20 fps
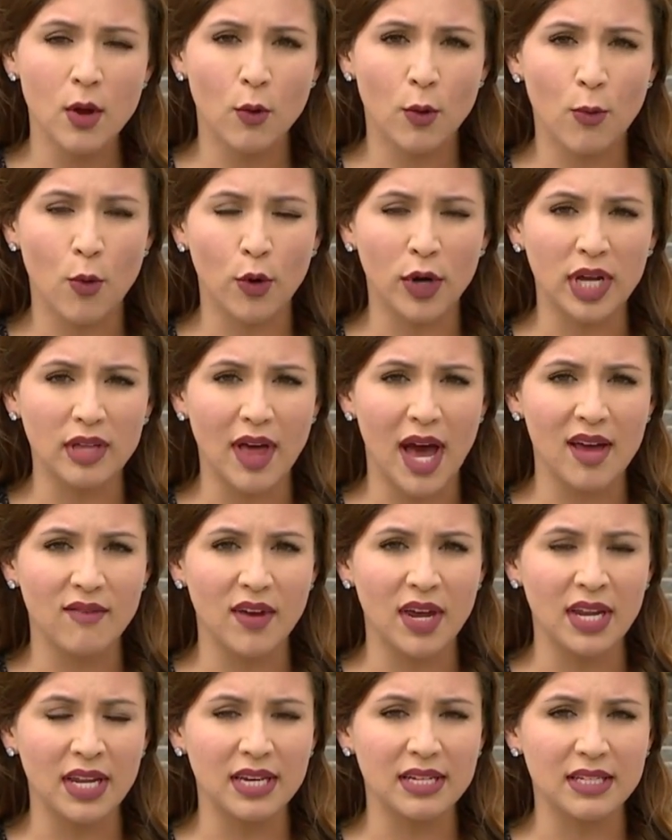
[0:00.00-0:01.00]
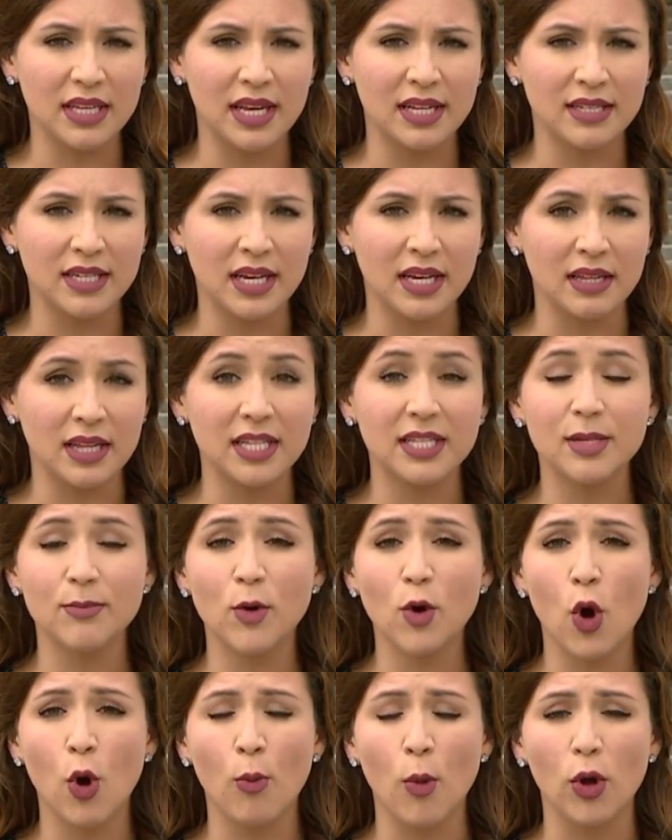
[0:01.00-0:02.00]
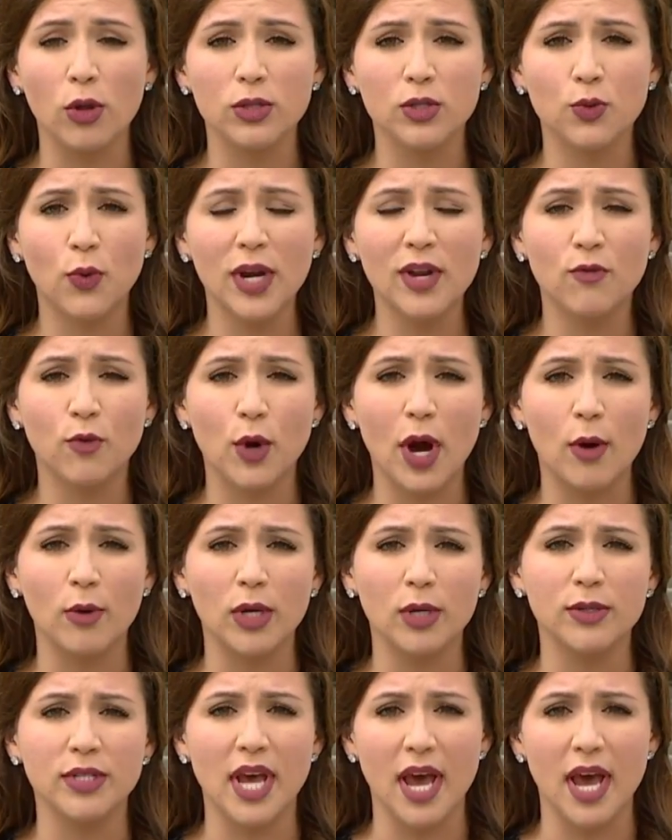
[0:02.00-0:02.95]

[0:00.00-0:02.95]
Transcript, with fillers: Reporting live in East Lansing, Lindsay McComo, 24 Hour News